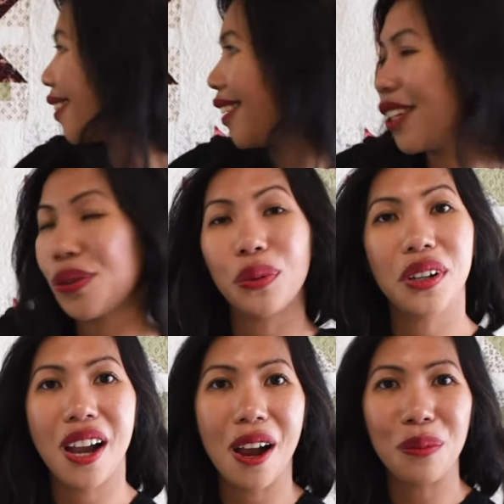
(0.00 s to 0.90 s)
this
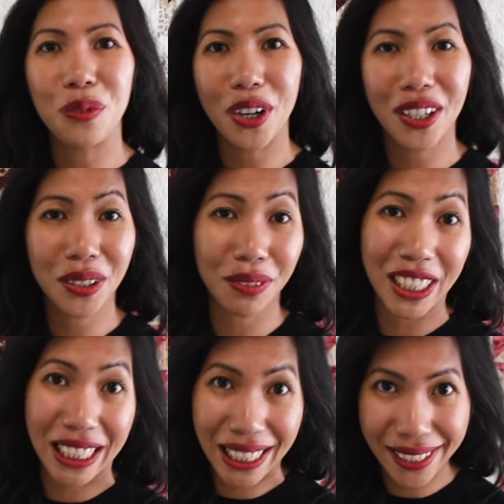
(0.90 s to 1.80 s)
will come
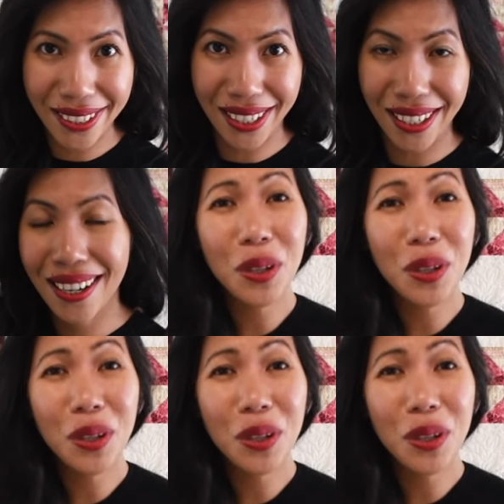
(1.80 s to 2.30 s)
relatively easy.